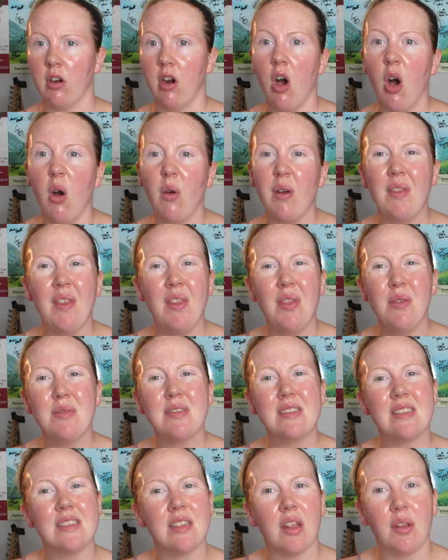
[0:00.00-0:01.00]
oh, and then there
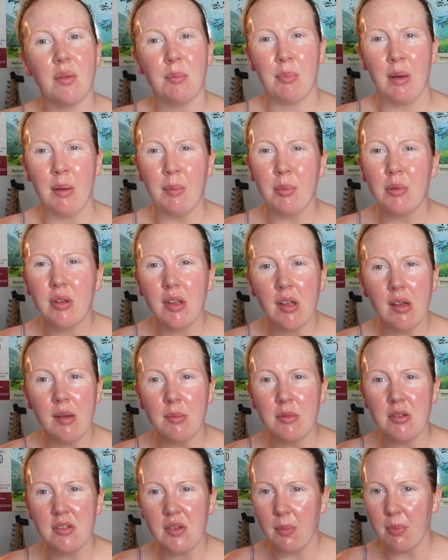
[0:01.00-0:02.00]
was this other Bubble
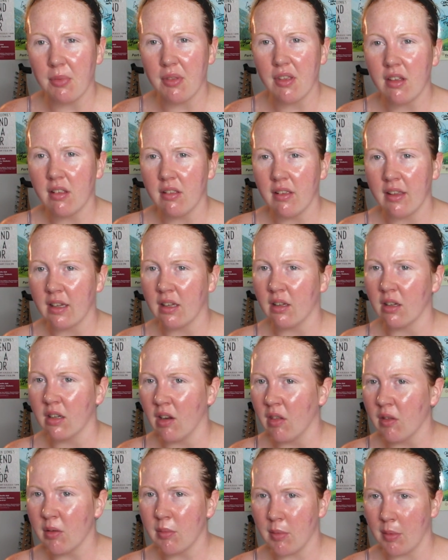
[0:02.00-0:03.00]
Yum or something, like
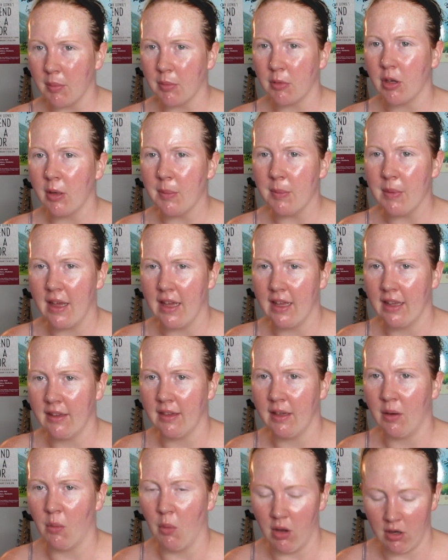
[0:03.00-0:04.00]
another bubble gum that had
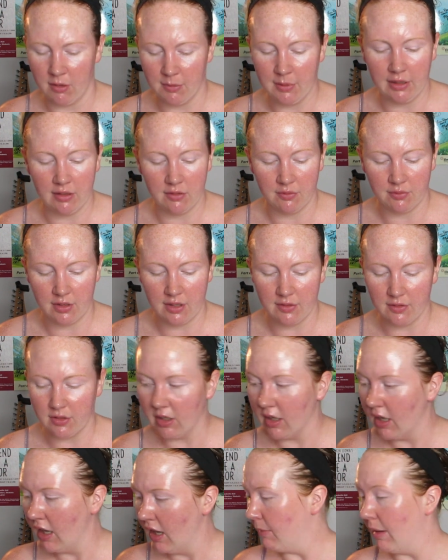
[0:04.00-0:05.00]
like watermelon flavor.